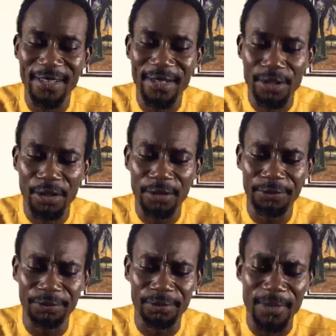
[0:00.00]

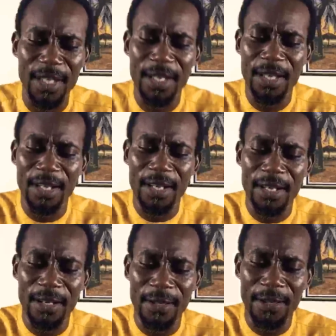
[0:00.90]
So
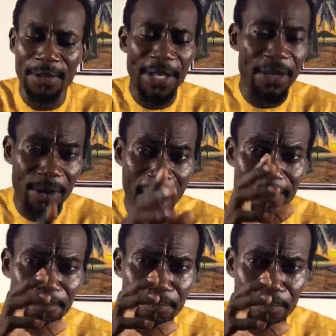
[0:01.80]
there
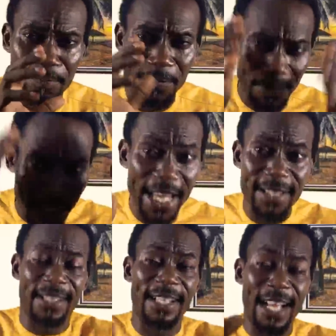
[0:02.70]
are
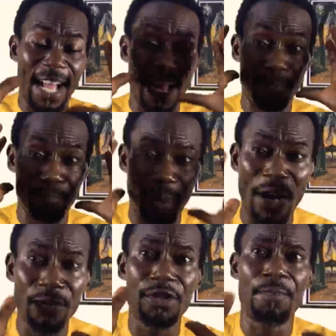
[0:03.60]
things that are
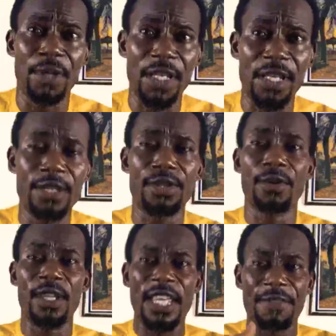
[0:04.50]
bound to be.
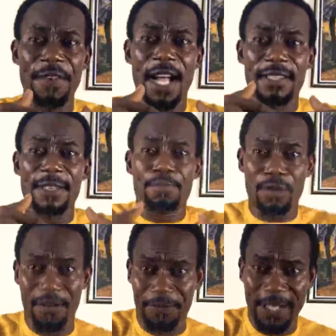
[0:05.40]
So if as a
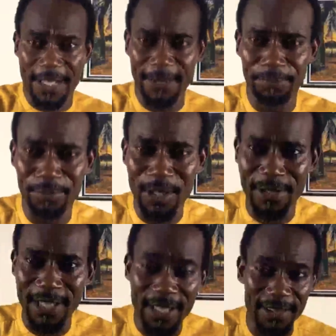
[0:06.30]
prophet, you
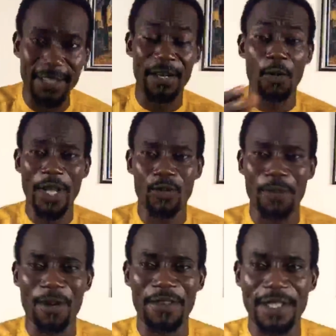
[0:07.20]
see, there are ways we
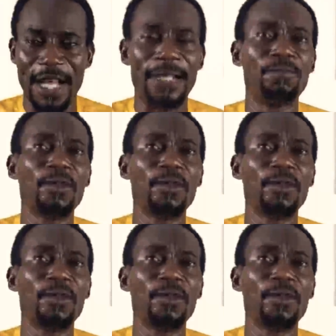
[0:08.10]
prophesy.